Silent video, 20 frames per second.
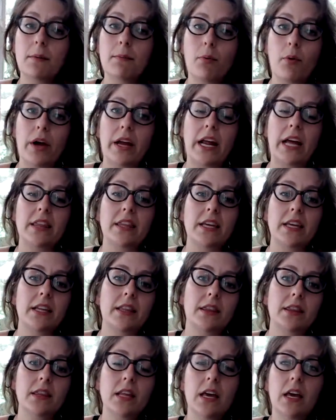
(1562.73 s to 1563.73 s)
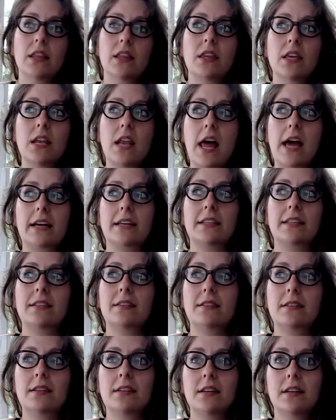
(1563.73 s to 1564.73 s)
will at some point. I think
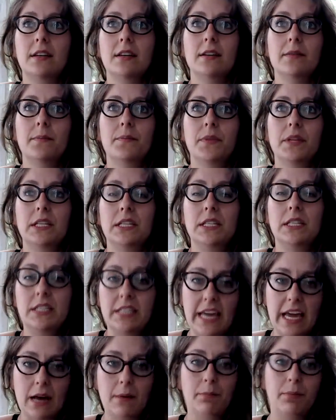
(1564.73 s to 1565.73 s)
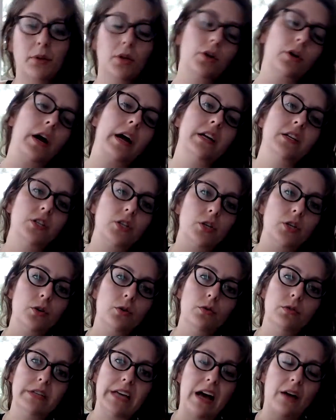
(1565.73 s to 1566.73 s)
the next sampler
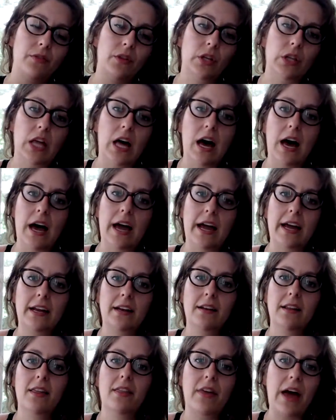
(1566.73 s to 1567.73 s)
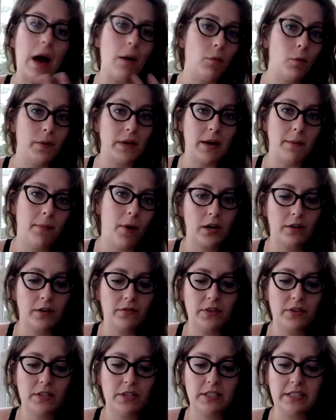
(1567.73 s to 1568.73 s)
I do down the line, that will be a
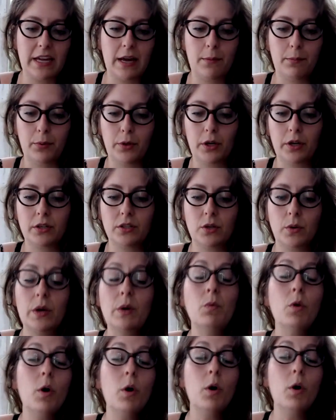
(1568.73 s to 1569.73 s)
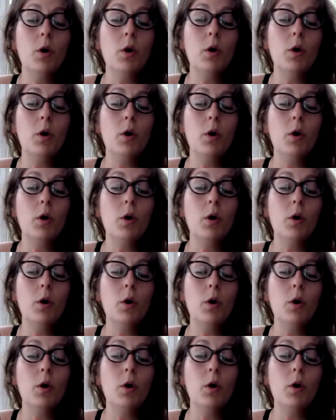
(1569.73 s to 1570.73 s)
part of this
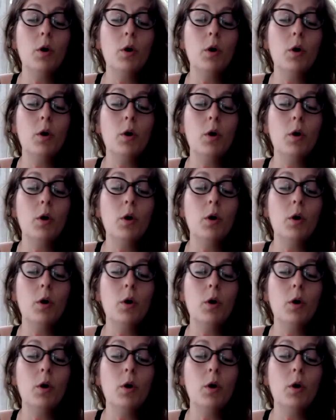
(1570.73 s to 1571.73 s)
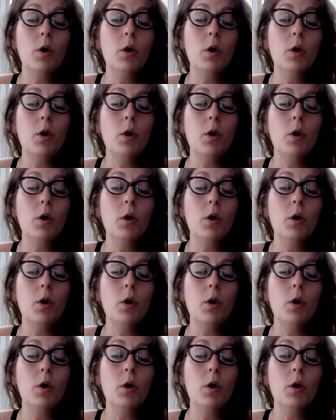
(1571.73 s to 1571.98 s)
sketch, just not right now.